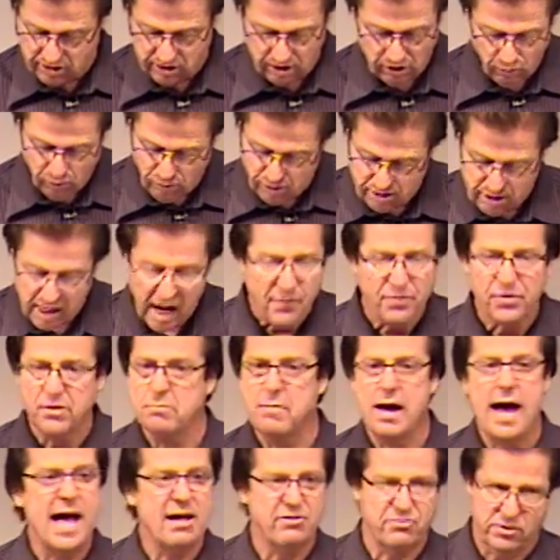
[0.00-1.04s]
you know, we're not the
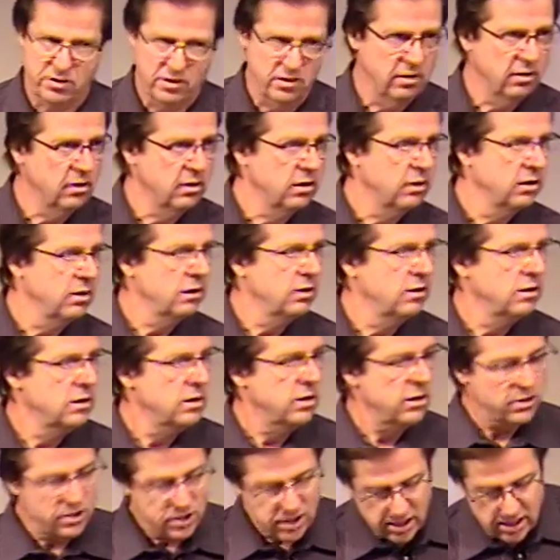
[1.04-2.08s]
master.
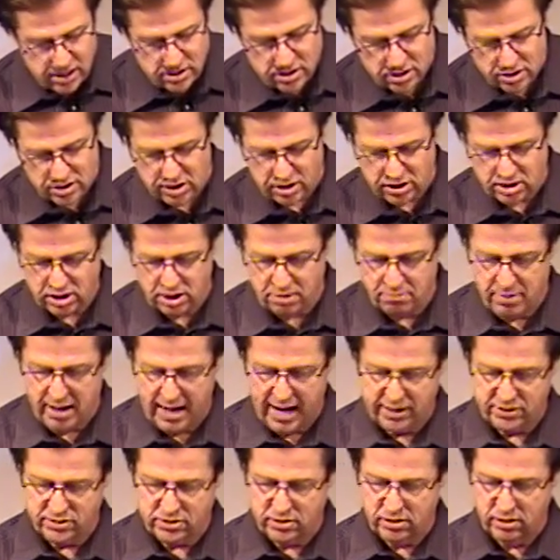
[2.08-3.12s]
Jesus is the
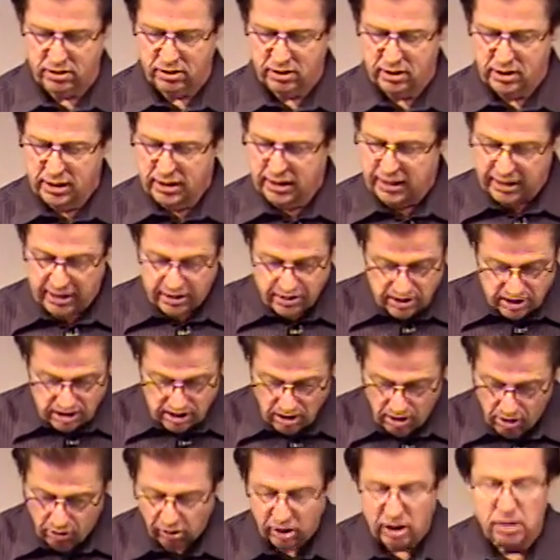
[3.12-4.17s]
master. He's the
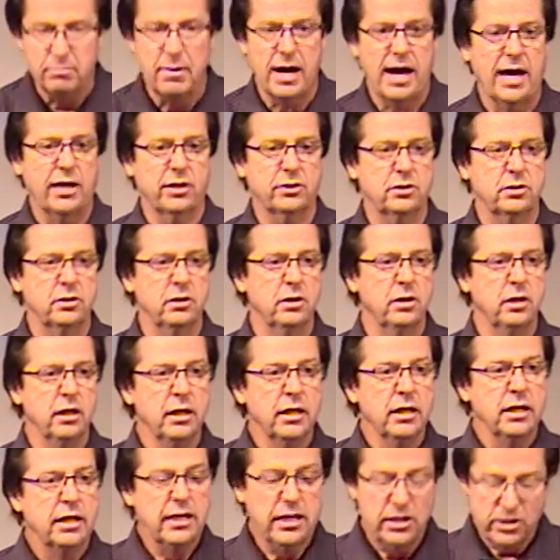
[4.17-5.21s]
only master.
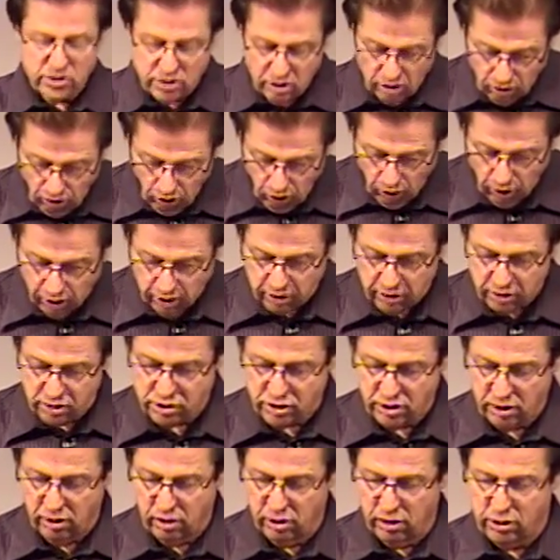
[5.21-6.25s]
He's the Lord of the
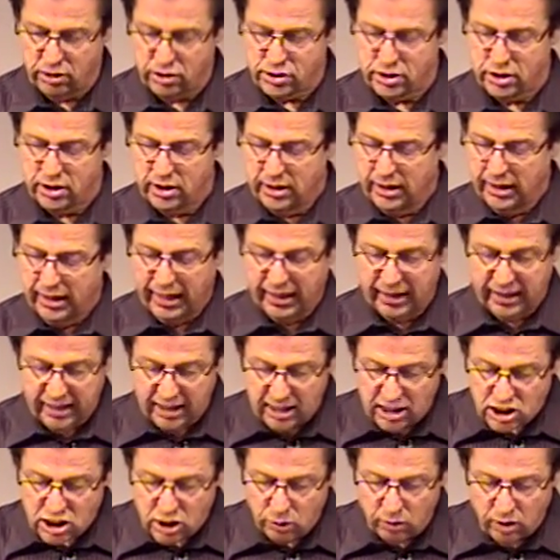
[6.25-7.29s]
church, and
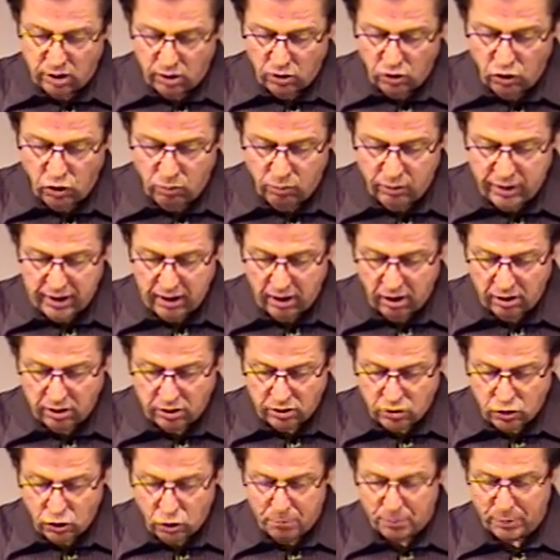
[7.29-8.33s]
He's the one whom we are
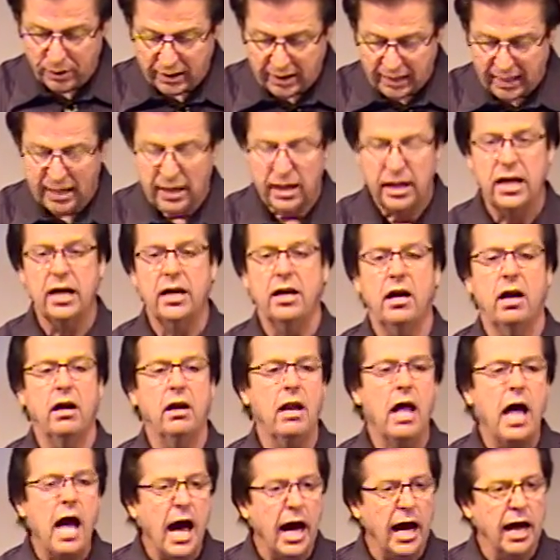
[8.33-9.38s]
duplicating in our
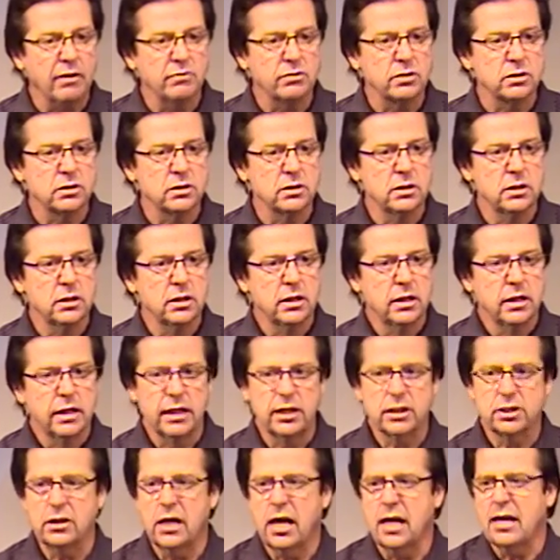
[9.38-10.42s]
lives. And
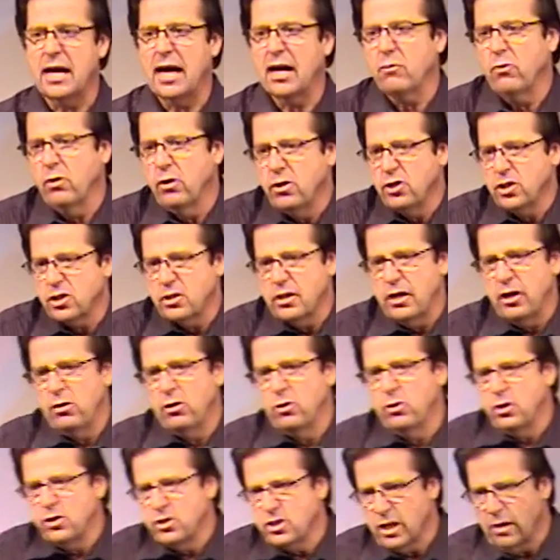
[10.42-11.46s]
it's not like we're just
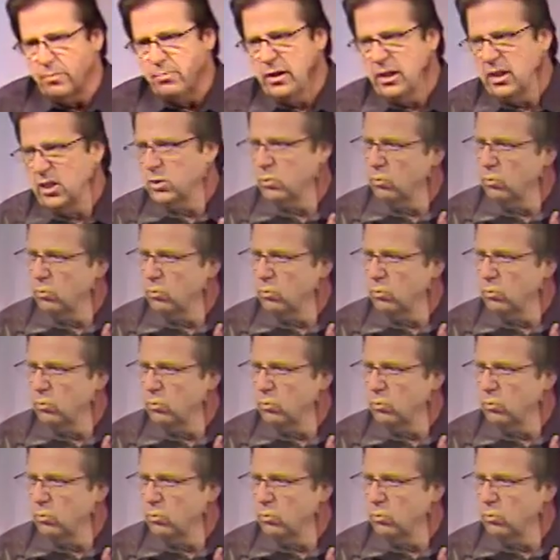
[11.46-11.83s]
doing something as